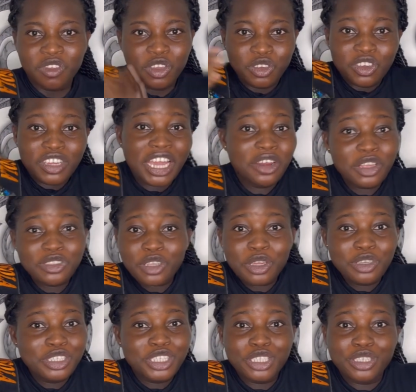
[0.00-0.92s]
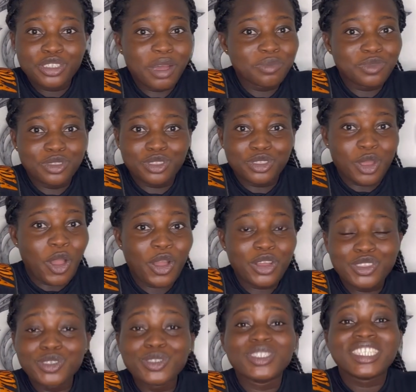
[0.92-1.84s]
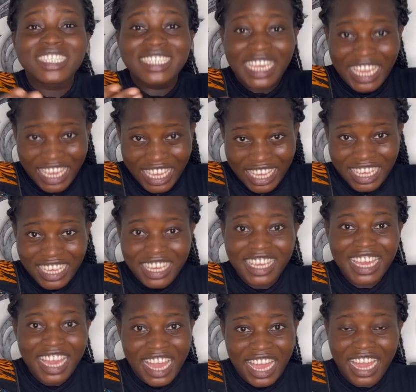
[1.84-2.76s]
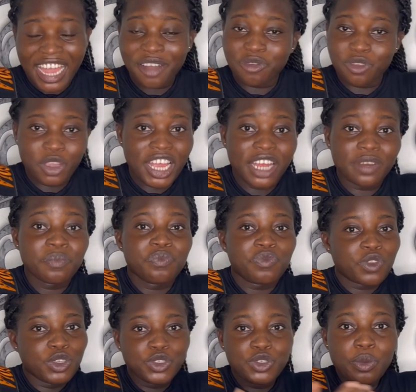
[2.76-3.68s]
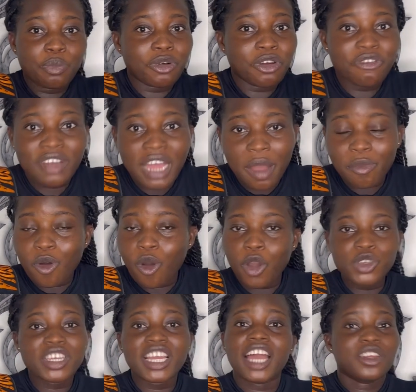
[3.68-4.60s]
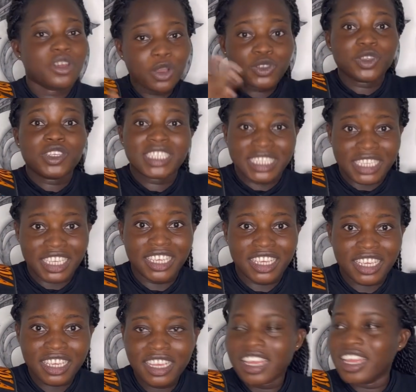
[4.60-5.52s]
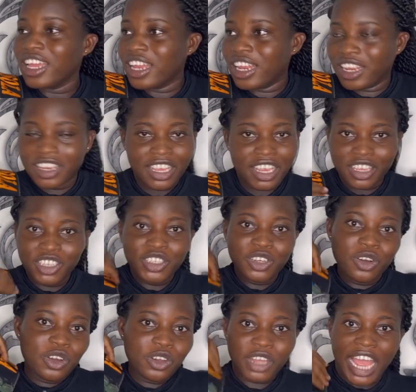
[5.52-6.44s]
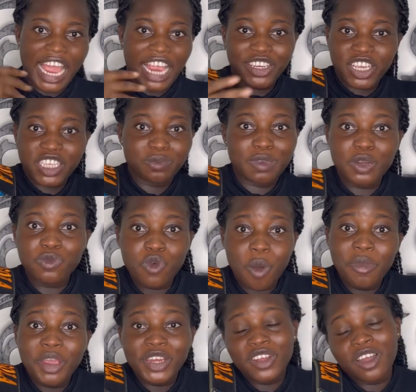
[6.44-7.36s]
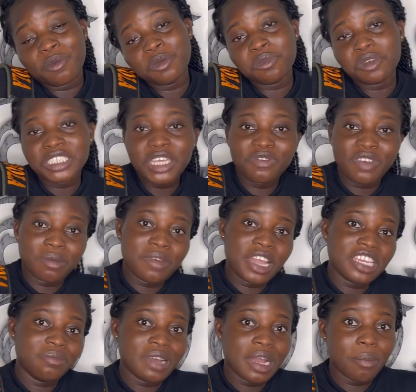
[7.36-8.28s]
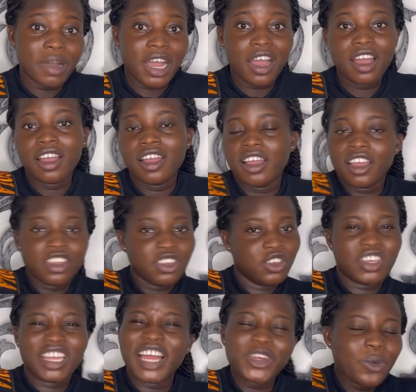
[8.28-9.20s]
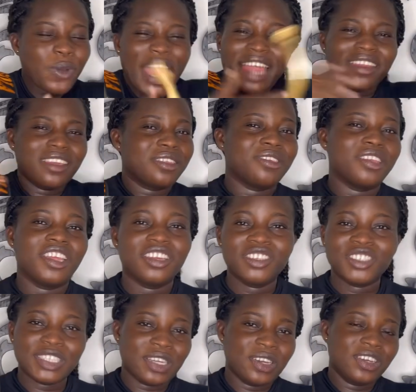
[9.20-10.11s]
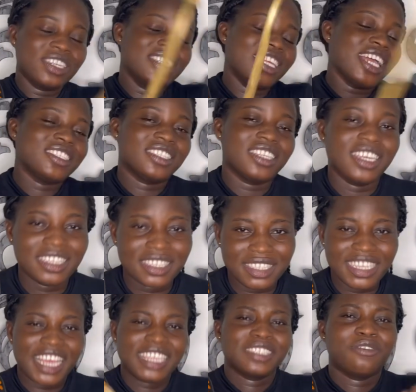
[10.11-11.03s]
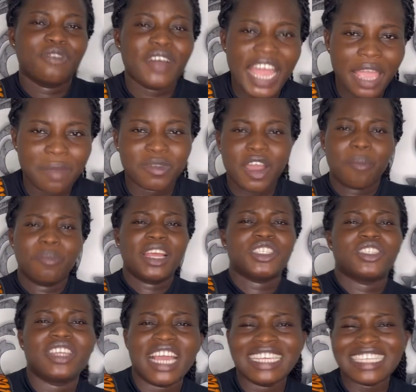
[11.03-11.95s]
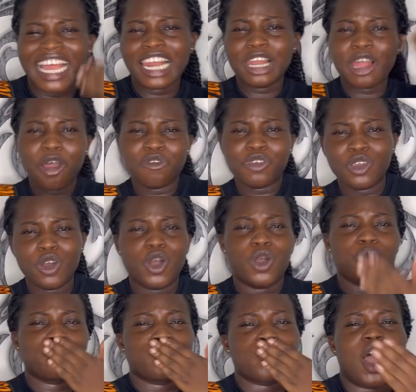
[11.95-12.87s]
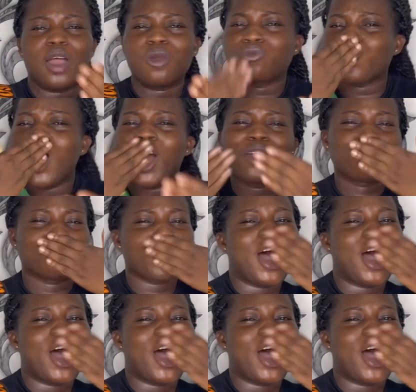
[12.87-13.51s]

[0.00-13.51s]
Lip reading: You can also use the drum to talk, to sing. Yeah, you can do proverb or you can also sing. I just played Womino, Baba. You can do anything. So that's it. That's the vibe. God bless you guys. I love you all. Mwah, mwah,